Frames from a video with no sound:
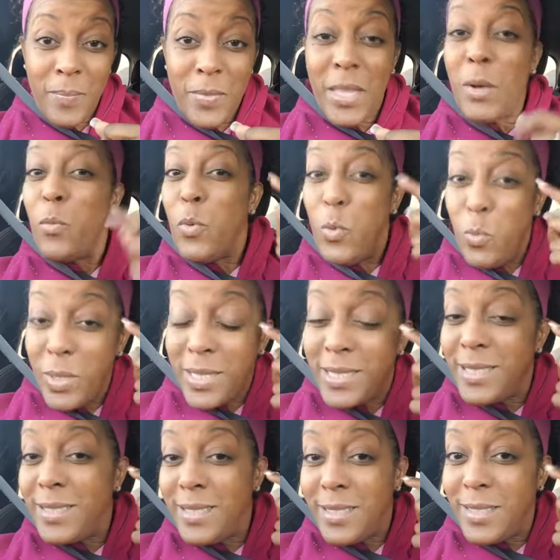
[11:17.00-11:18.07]
And when we
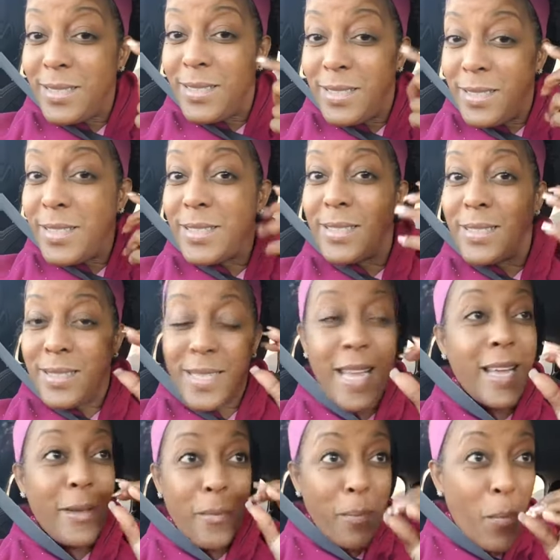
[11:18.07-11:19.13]
just
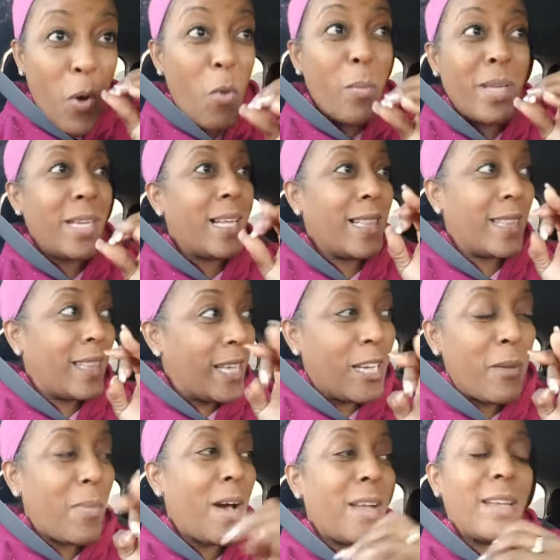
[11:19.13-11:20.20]
take a moment and think
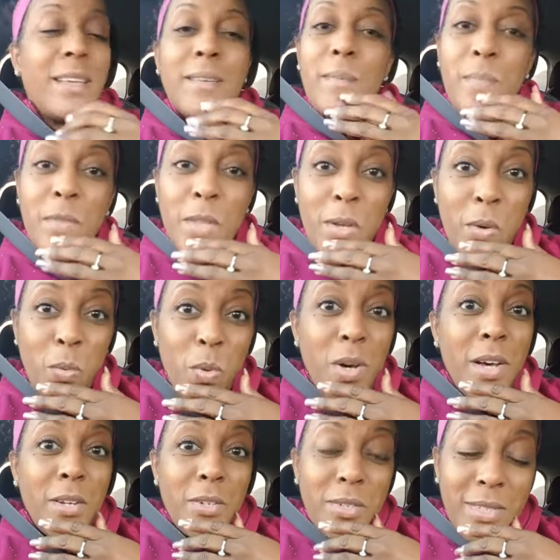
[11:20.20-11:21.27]
about it, we'll
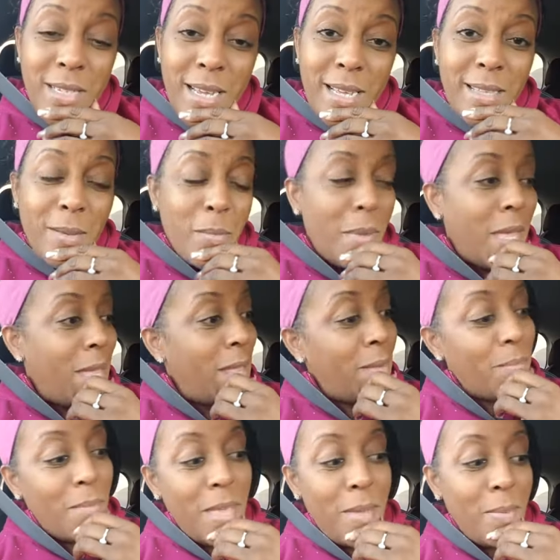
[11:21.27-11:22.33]
understand that
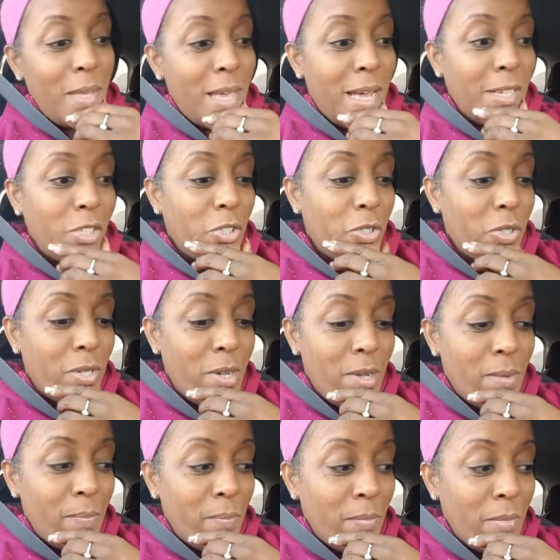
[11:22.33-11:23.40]
man, maybe I should
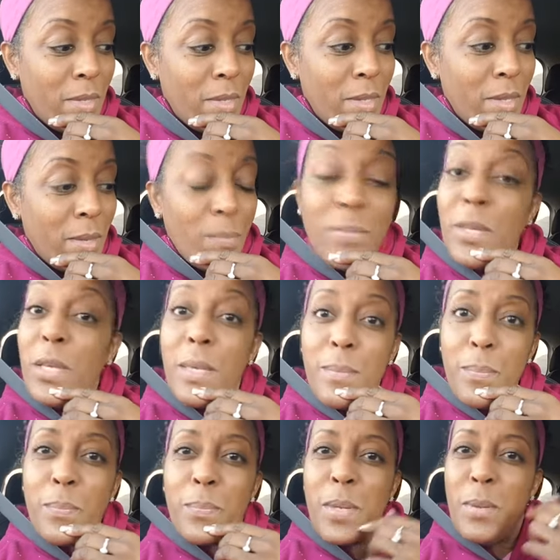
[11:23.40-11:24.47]
um be
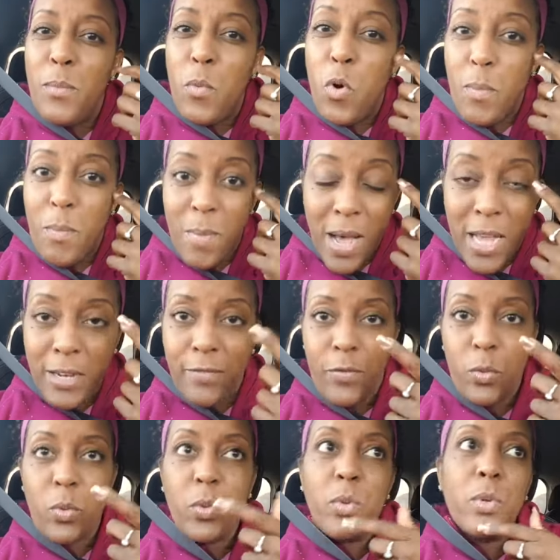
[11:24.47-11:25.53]
be more
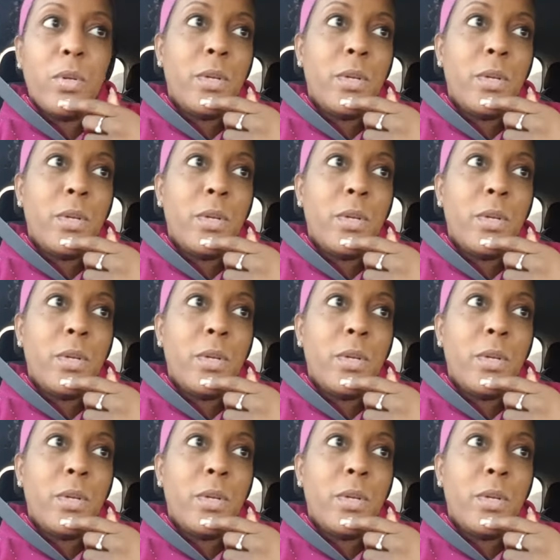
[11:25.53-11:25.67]
mindful